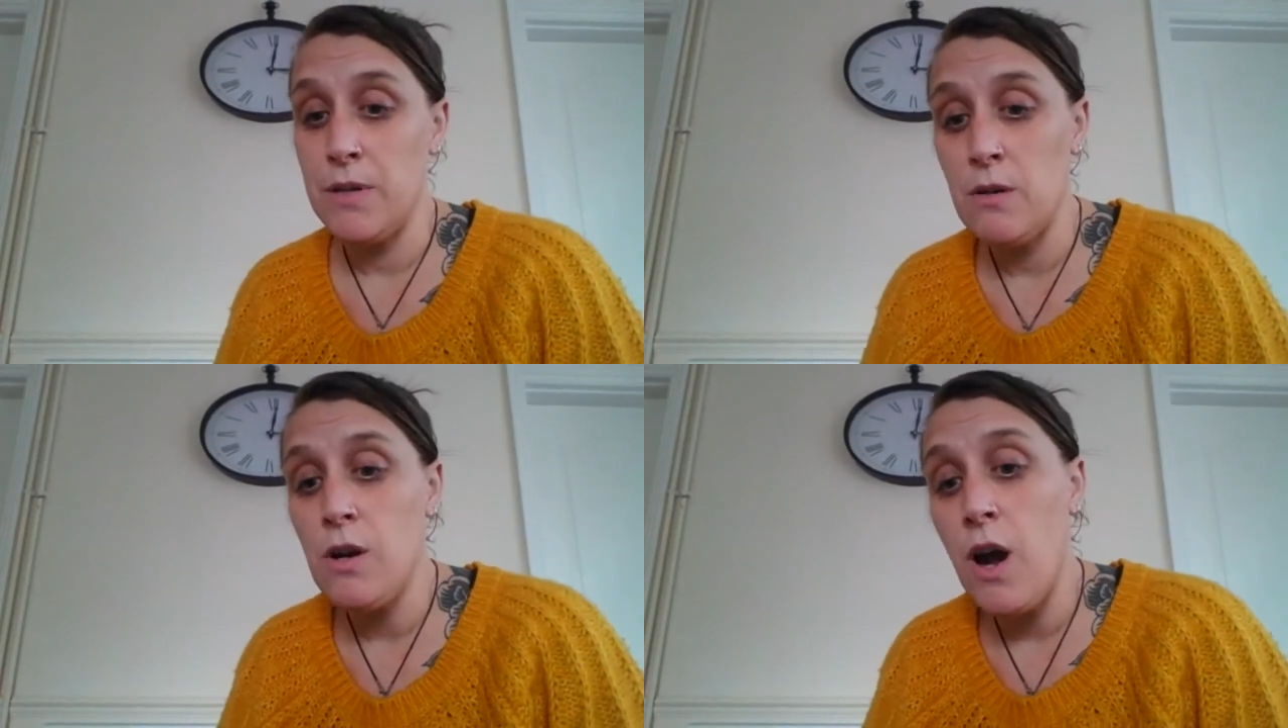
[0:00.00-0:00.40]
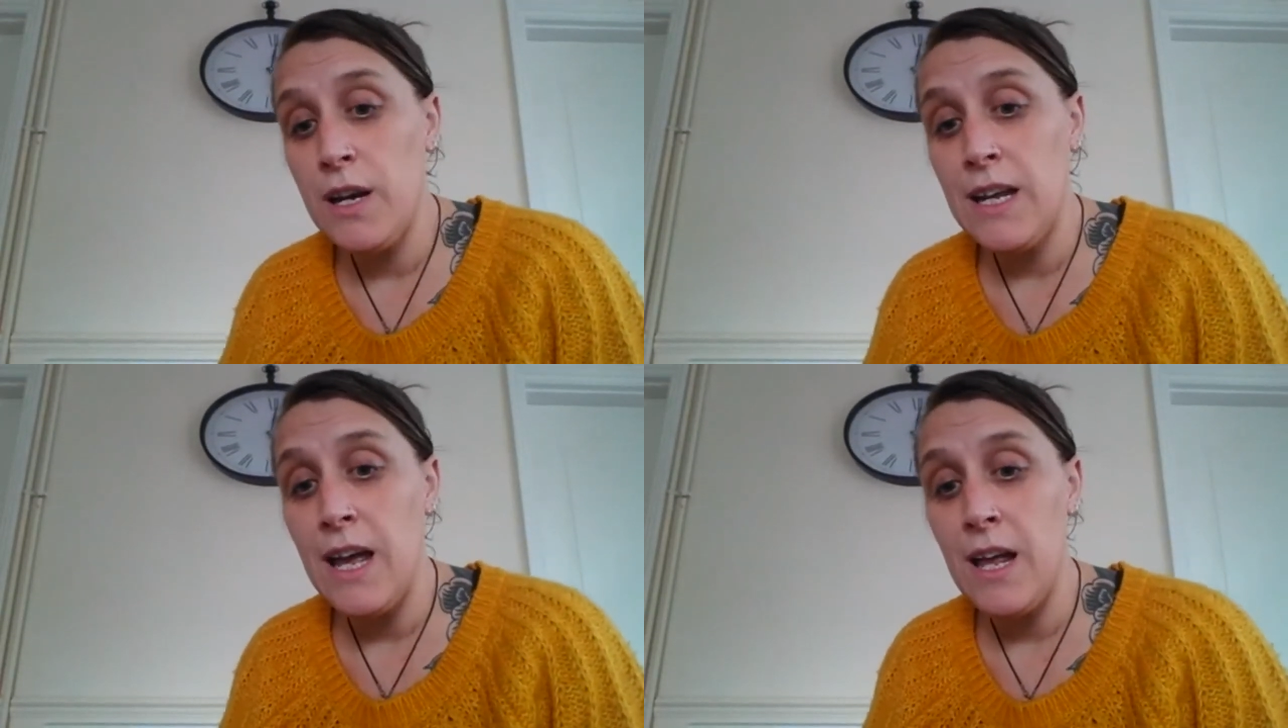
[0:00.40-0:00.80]
But you
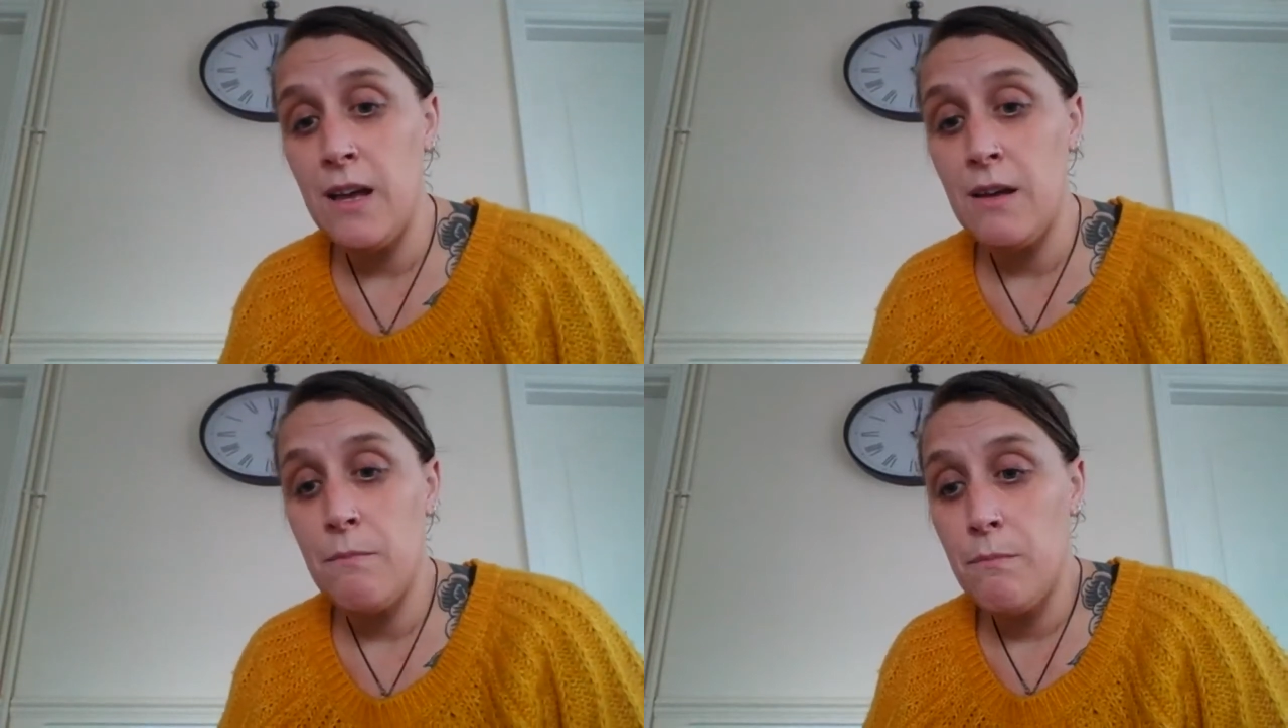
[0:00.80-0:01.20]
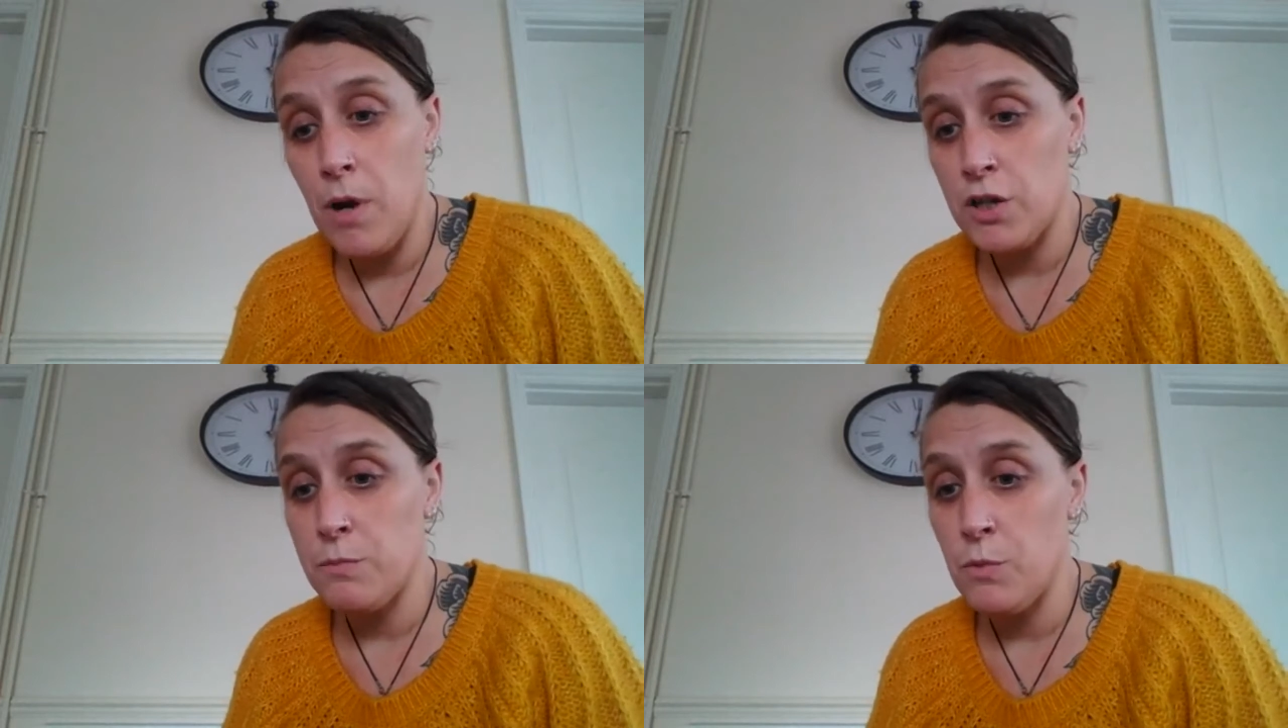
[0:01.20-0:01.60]
kind of get
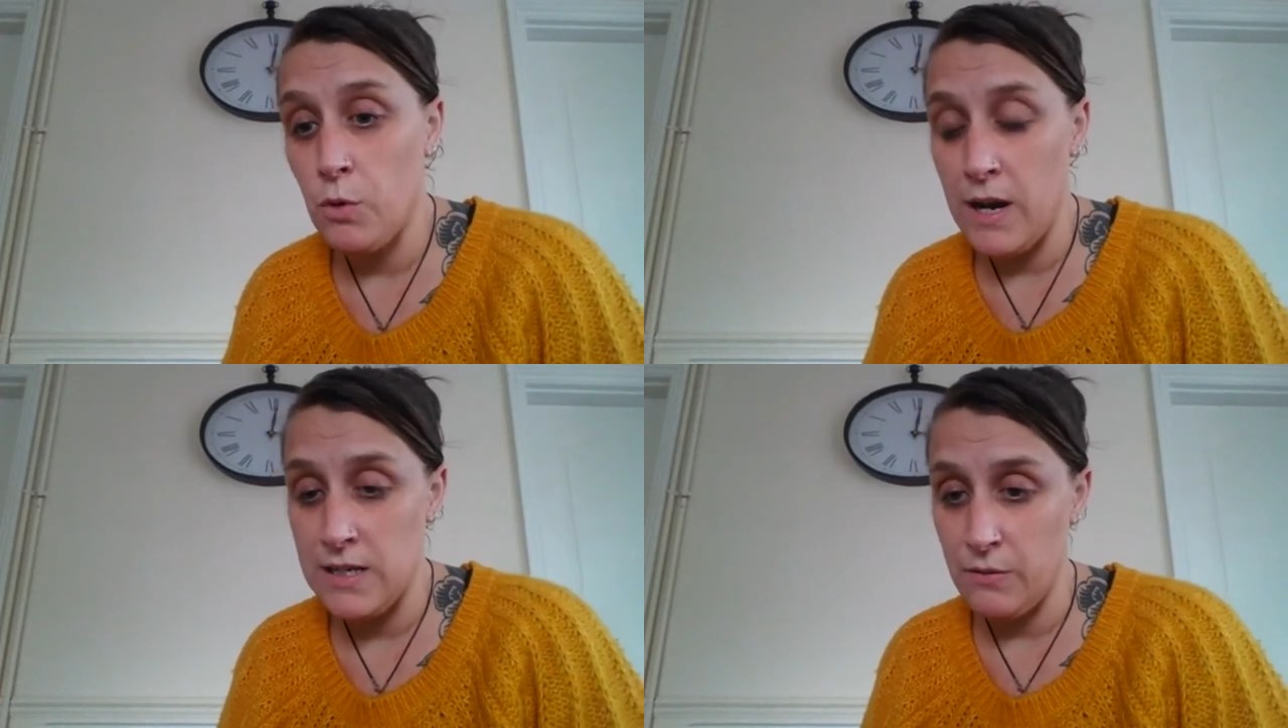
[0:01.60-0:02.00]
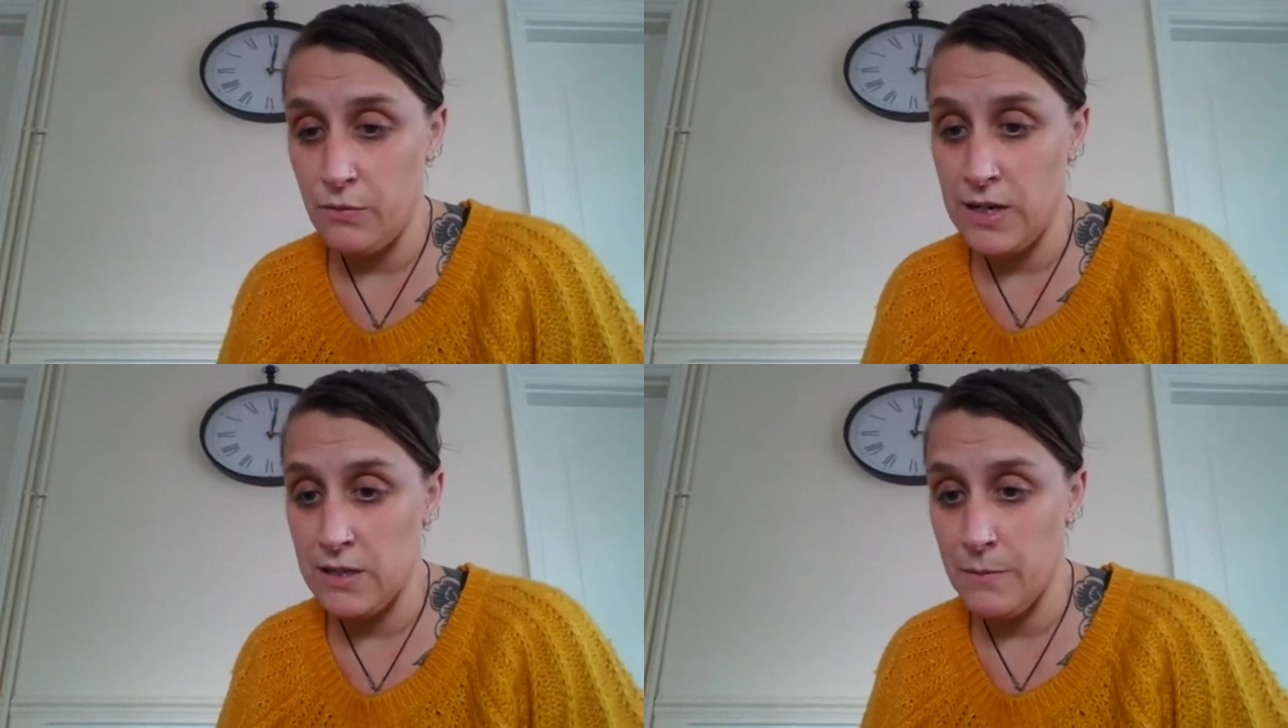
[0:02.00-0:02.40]
much more creative
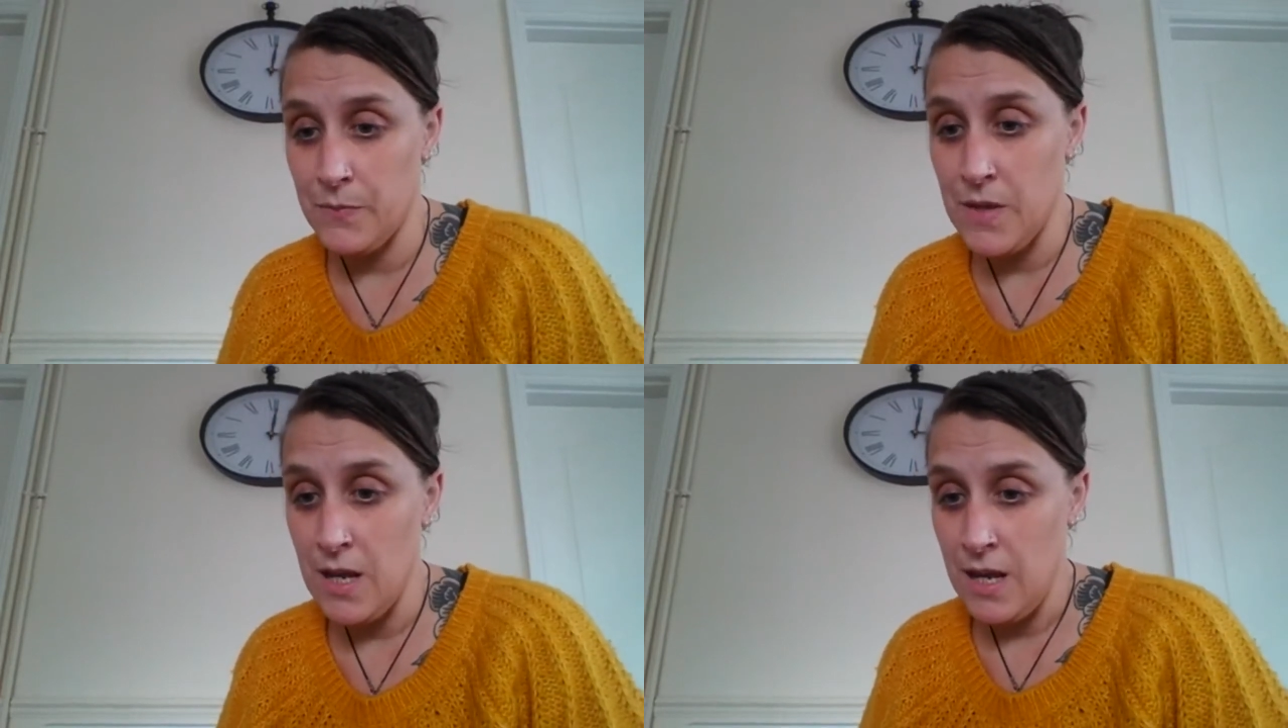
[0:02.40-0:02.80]
freedom